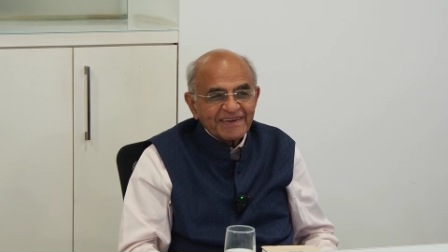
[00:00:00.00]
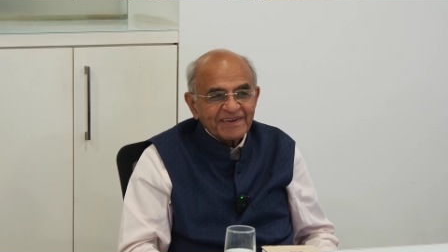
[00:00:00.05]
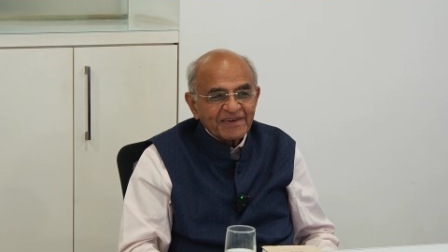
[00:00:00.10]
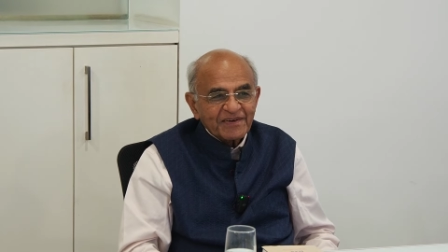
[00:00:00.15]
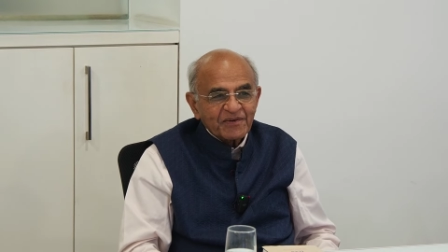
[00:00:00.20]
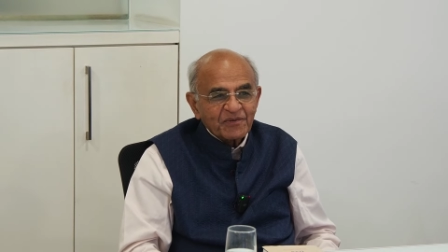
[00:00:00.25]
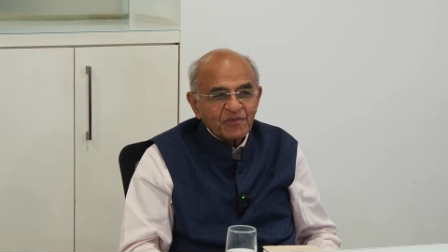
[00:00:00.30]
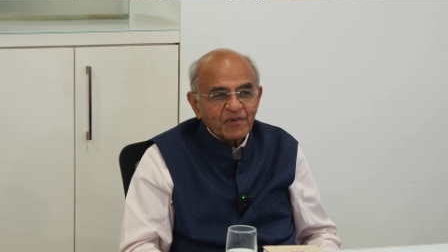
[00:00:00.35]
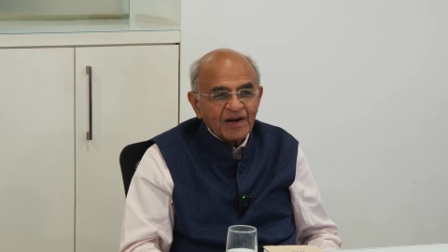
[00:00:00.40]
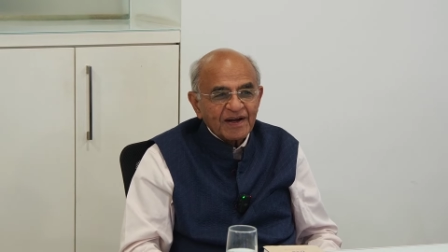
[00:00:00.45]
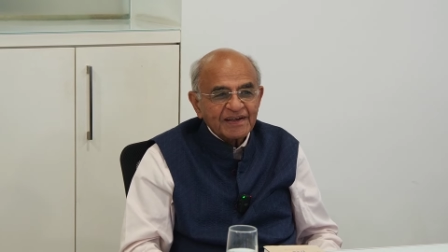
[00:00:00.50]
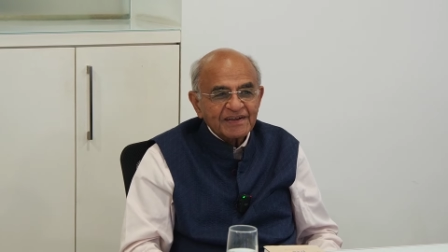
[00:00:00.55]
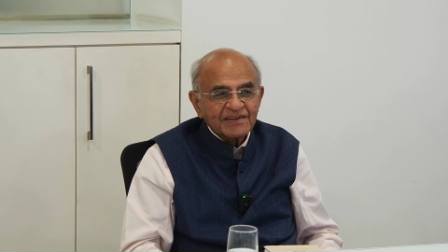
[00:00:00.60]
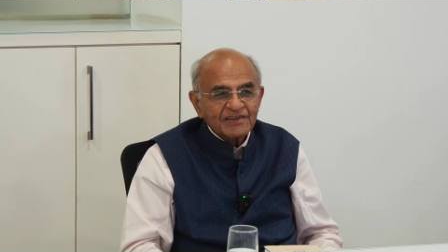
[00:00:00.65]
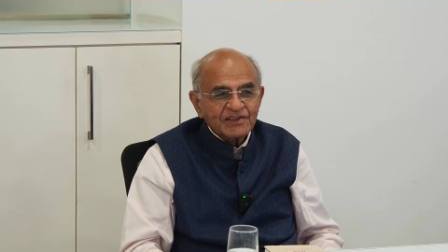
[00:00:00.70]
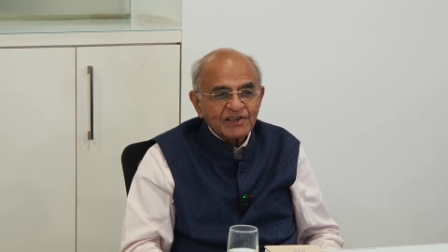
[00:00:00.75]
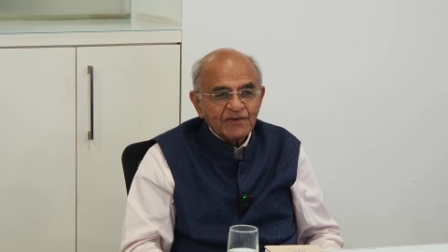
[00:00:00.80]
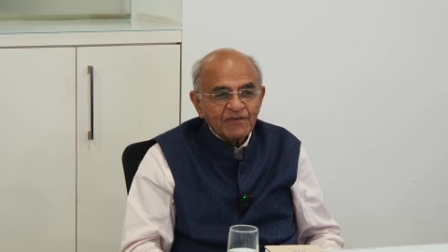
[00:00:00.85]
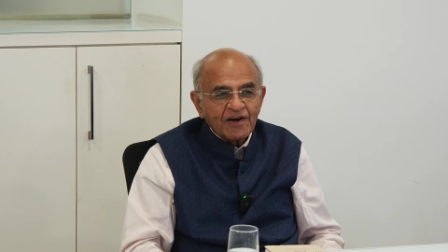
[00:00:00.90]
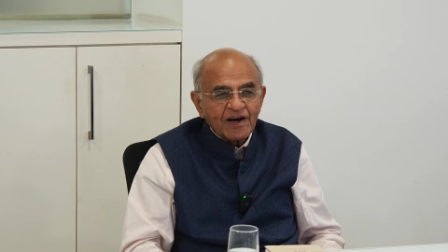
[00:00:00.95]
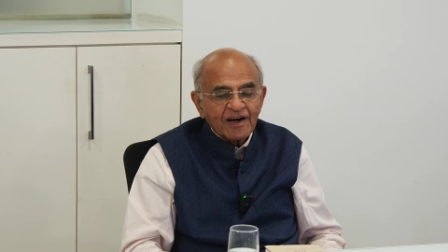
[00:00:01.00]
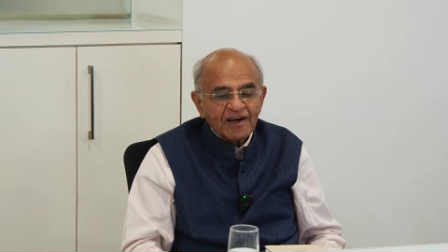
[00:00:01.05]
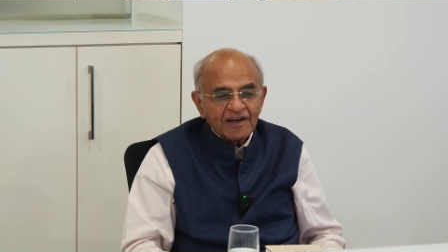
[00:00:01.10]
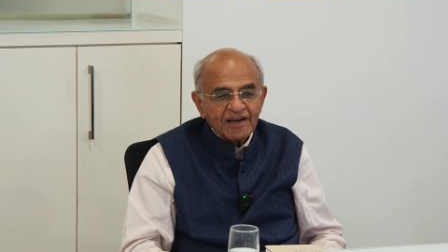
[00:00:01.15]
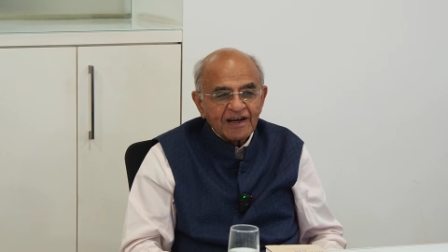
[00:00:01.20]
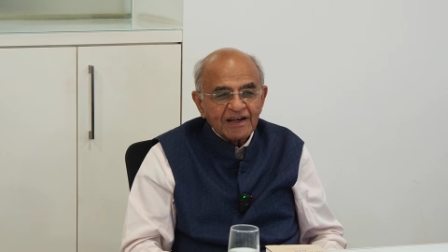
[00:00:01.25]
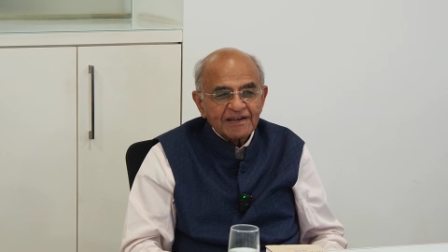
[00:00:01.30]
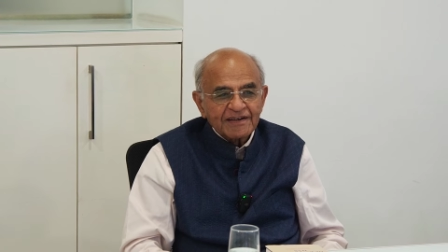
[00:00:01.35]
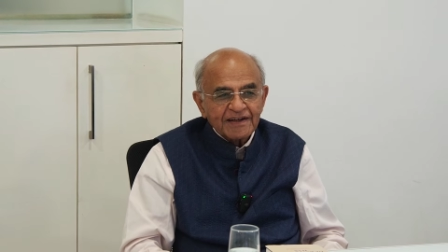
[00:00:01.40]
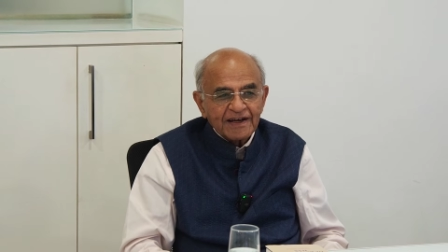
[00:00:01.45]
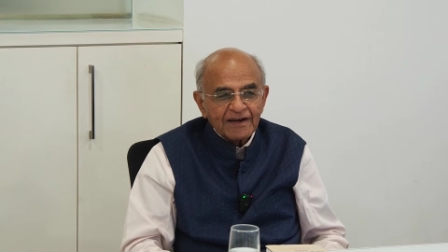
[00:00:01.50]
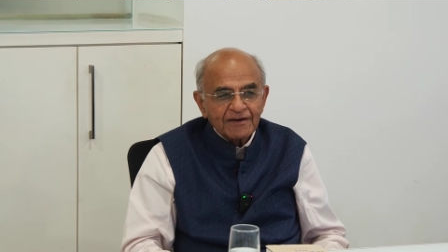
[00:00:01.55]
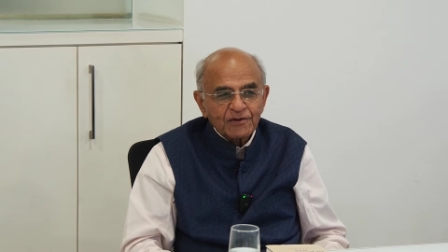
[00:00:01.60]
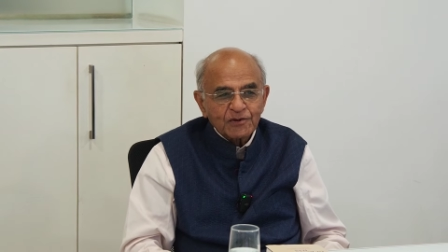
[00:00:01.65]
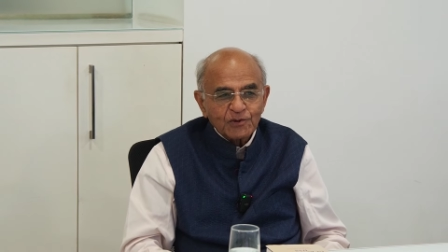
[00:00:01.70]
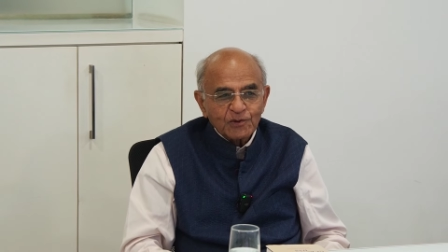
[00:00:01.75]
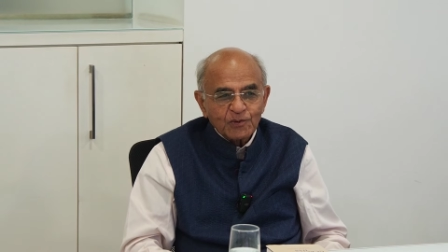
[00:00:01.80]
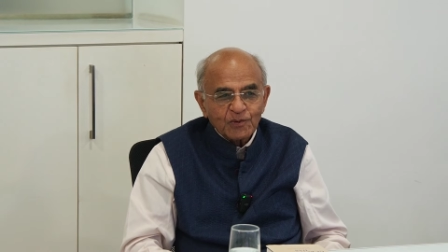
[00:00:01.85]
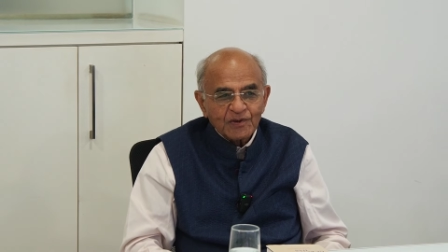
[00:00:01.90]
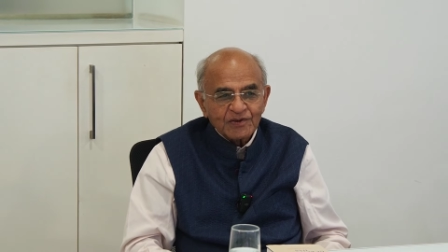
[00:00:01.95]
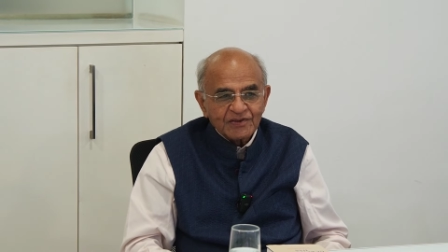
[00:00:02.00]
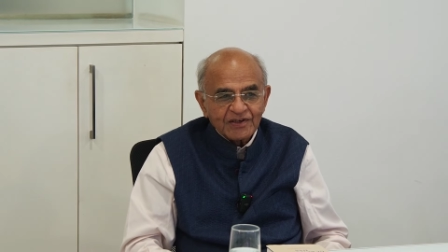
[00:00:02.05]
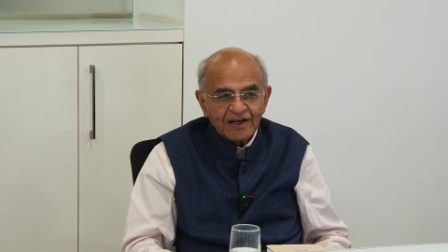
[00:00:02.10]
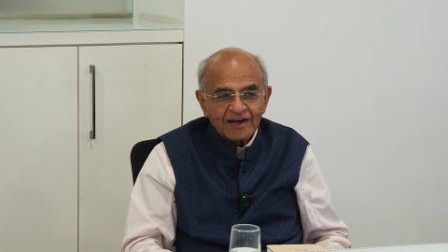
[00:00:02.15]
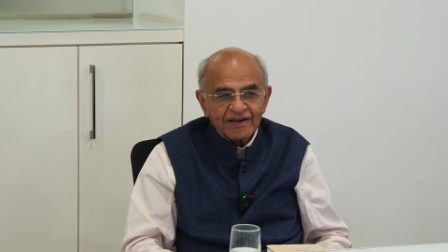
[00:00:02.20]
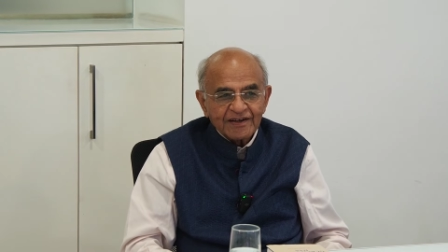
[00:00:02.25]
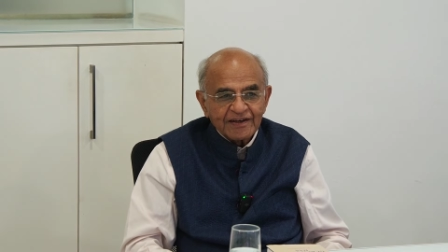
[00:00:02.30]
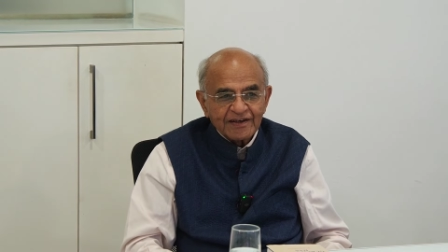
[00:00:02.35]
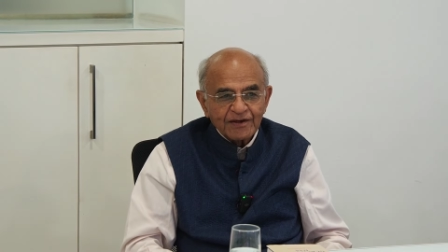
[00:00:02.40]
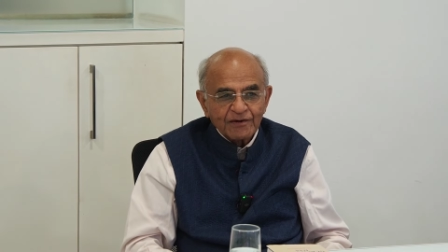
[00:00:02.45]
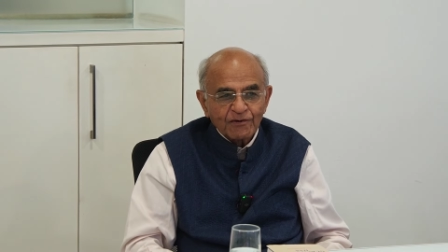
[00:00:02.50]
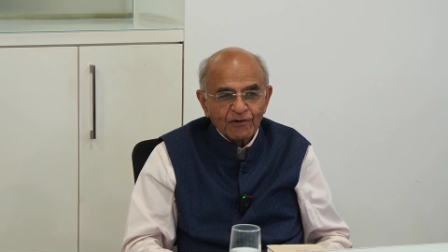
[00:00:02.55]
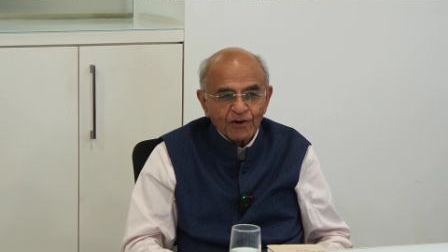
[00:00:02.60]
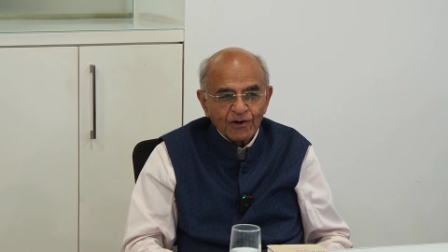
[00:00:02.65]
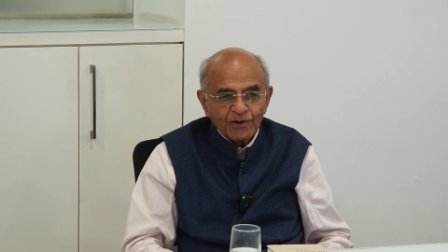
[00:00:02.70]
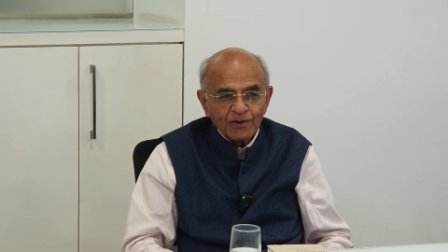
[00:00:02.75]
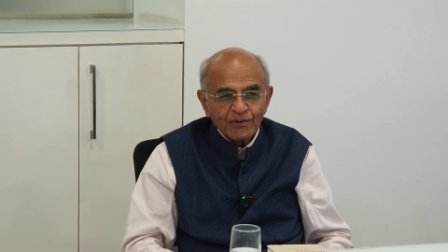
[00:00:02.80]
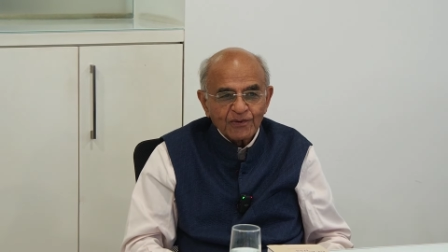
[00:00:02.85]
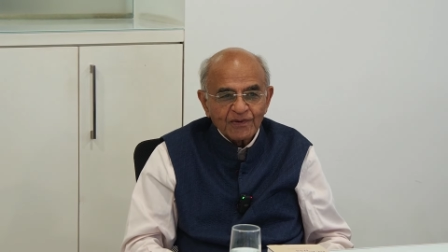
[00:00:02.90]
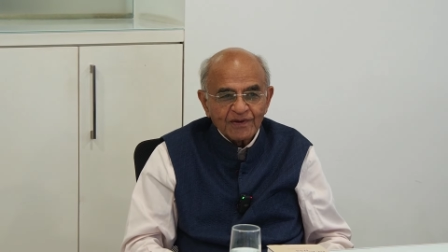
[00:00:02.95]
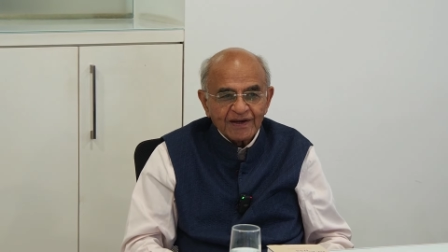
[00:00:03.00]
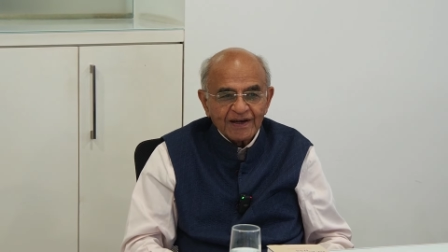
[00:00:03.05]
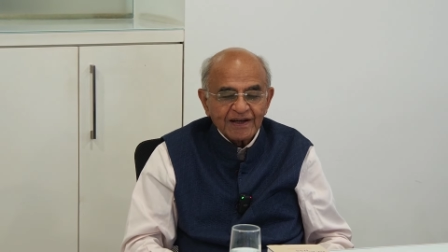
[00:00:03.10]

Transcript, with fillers: when Jawaharlal Nehru was our hero